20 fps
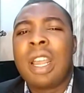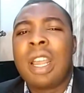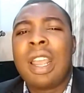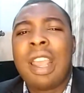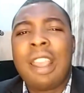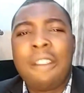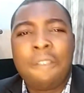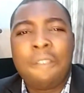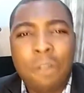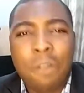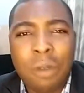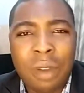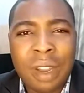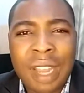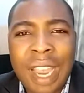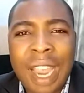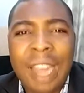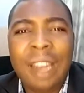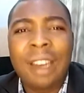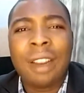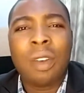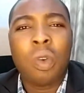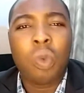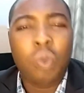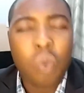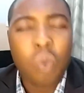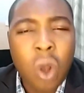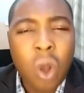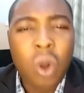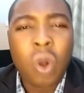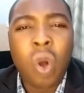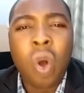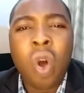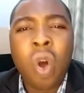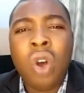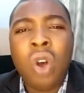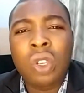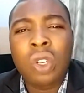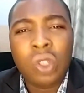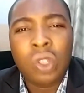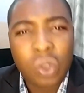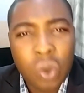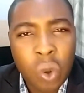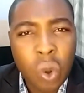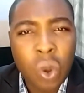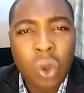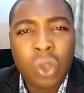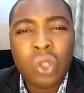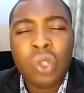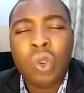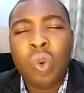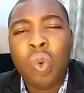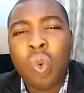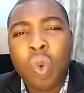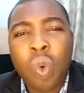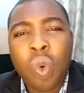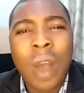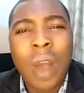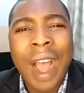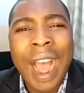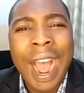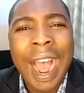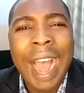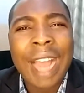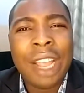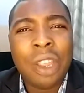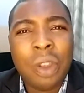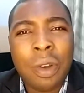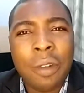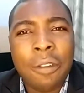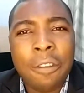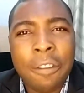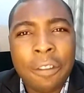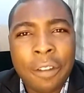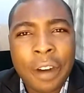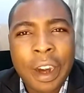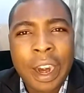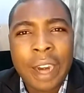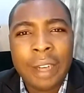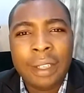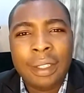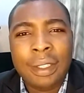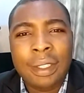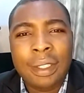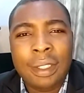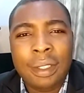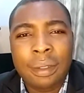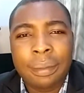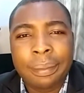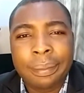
if you can work on those who are your friends.